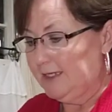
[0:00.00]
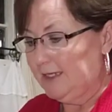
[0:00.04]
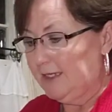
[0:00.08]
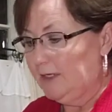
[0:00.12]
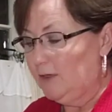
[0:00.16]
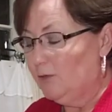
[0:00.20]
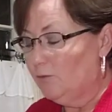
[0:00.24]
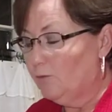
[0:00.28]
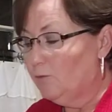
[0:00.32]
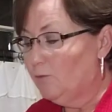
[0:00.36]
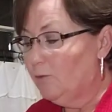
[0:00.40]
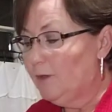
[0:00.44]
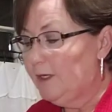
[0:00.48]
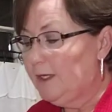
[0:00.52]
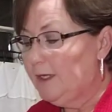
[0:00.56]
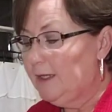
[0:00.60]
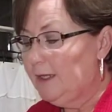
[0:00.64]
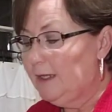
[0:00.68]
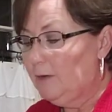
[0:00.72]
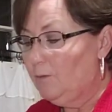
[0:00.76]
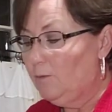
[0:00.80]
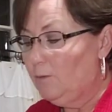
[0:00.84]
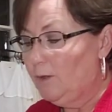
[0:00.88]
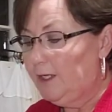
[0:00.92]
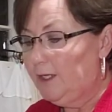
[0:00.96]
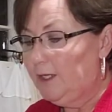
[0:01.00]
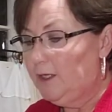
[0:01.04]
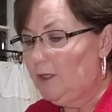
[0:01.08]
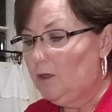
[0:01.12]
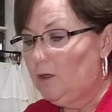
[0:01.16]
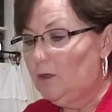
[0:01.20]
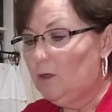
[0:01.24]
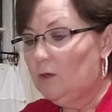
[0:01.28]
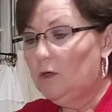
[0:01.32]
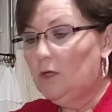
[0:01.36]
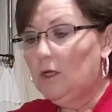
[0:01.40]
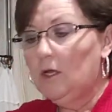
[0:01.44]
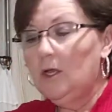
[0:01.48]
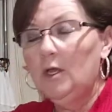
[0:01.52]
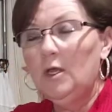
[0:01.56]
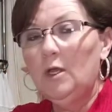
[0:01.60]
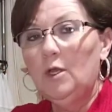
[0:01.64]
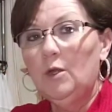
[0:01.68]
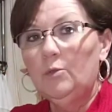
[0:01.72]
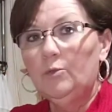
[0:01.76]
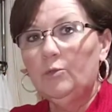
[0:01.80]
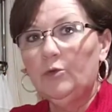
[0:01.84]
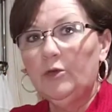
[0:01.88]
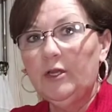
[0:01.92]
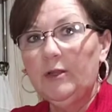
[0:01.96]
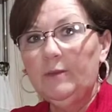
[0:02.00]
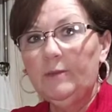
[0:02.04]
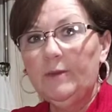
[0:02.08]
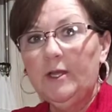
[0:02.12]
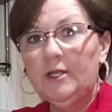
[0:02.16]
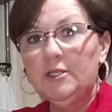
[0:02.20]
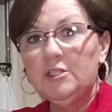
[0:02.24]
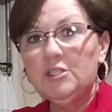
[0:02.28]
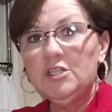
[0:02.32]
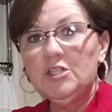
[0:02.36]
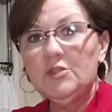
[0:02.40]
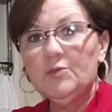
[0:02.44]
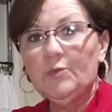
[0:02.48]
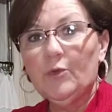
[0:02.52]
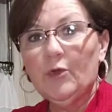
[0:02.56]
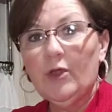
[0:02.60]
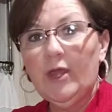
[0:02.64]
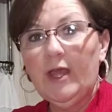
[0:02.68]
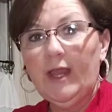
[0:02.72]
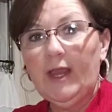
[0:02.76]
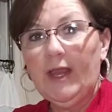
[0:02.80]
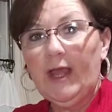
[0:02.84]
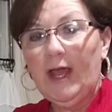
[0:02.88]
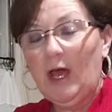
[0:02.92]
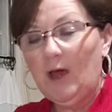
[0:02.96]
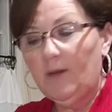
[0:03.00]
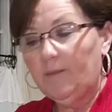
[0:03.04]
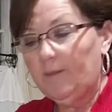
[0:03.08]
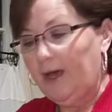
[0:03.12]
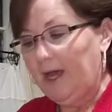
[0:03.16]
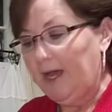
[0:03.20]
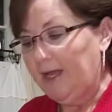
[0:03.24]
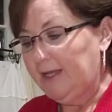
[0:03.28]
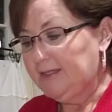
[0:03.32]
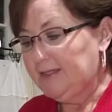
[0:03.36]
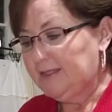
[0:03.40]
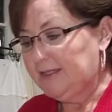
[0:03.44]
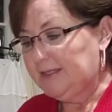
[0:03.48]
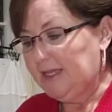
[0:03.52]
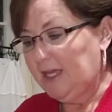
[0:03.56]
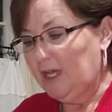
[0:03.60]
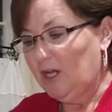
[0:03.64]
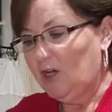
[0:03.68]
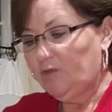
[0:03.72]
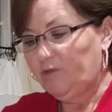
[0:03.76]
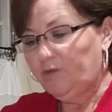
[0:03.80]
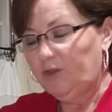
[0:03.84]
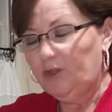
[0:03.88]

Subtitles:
And it really will pretty much spread out by itself.